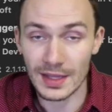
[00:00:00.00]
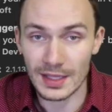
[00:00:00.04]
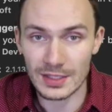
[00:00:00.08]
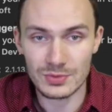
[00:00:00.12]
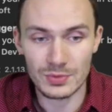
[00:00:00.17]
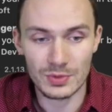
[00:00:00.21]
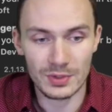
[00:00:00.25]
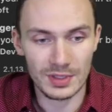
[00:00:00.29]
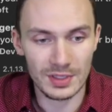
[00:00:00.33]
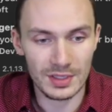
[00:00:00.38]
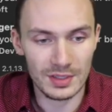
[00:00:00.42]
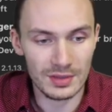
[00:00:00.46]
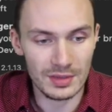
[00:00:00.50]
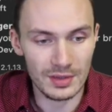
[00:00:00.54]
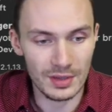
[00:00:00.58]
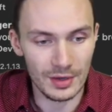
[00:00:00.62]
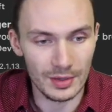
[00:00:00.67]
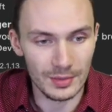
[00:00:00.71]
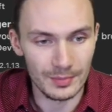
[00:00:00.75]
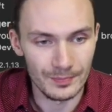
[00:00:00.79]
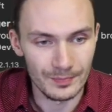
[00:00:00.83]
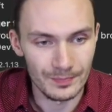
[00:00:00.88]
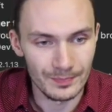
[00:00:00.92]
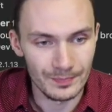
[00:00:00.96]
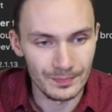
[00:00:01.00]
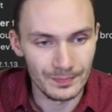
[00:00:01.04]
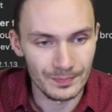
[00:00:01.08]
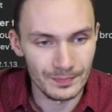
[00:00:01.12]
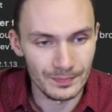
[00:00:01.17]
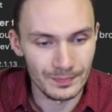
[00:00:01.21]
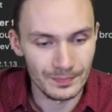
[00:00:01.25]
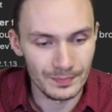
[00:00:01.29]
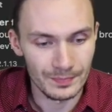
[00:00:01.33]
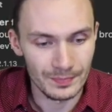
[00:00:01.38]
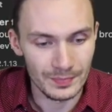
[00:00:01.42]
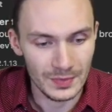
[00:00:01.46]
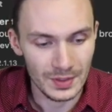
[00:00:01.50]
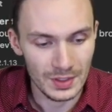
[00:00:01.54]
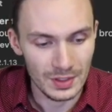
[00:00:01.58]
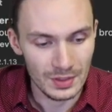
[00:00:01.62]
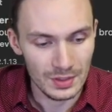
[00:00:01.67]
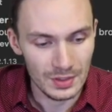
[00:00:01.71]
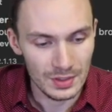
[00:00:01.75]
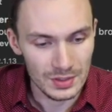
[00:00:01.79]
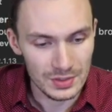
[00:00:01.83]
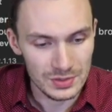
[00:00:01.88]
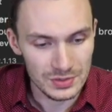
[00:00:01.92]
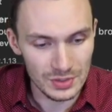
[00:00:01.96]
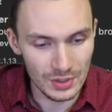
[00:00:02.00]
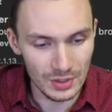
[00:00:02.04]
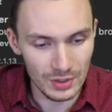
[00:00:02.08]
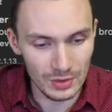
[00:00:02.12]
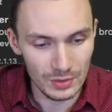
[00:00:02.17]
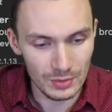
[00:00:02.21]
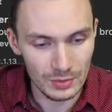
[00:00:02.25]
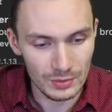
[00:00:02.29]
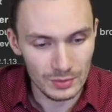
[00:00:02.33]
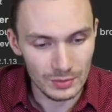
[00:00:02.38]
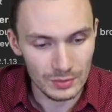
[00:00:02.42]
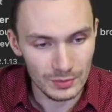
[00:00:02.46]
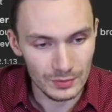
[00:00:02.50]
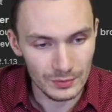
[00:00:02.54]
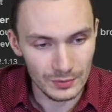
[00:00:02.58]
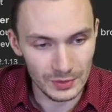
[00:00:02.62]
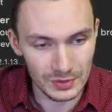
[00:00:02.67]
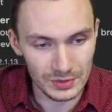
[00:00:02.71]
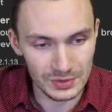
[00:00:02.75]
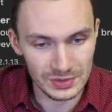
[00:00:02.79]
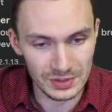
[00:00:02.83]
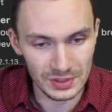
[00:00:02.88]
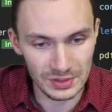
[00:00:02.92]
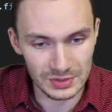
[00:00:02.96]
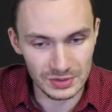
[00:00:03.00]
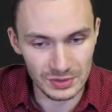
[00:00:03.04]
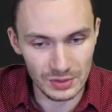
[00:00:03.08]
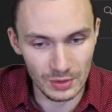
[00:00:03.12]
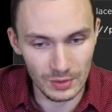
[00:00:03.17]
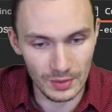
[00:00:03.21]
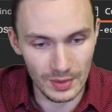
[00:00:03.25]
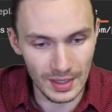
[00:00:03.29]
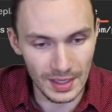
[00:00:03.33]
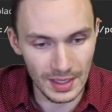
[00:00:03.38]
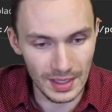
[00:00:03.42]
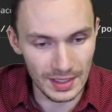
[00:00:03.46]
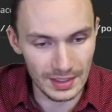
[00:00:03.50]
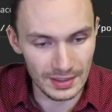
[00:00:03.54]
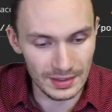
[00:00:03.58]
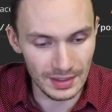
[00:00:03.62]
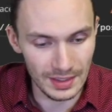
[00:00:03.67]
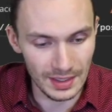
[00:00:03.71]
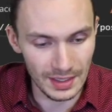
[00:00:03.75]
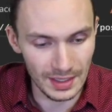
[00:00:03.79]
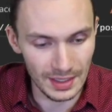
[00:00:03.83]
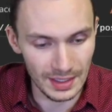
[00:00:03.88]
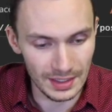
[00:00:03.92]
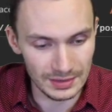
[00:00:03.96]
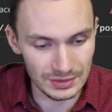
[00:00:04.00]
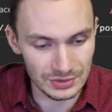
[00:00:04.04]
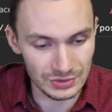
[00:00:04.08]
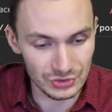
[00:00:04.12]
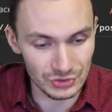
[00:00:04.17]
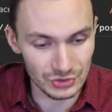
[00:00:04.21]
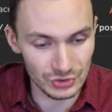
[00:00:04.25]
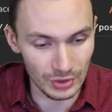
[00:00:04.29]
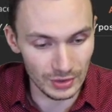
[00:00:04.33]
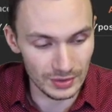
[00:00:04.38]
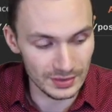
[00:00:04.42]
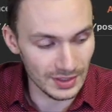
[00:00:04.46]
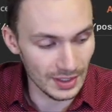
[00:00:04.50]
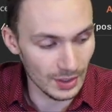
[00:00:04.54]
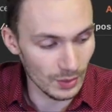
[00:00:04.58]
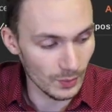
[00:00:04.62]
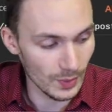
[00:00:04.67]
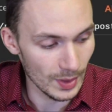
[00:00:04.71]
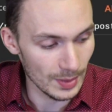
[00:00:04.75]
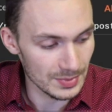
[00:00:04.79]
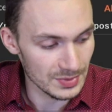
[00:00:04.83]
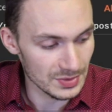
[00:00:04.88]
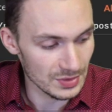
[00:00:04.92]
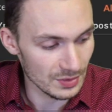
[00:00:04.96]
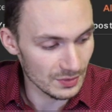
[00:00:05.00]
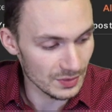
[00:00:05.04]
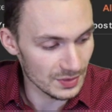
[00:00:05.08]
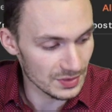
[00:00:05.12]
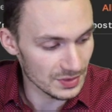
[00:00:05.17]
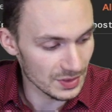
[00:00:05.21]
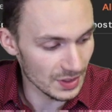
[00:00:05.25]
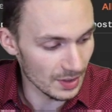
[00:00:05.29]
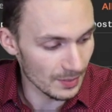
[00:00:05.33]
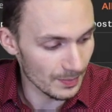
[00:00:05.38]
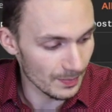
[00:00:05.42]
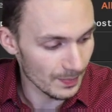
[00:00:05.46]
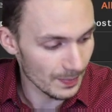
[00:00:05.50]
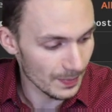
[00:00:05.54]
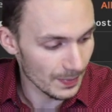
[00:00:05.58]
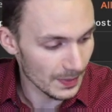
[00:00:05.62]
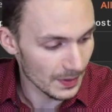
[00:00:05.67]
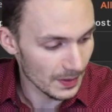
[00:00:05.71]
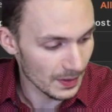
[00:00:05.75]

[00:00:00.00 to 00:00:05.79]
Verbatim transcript: And that's really it there. So first, let's go ahead and start that web service up.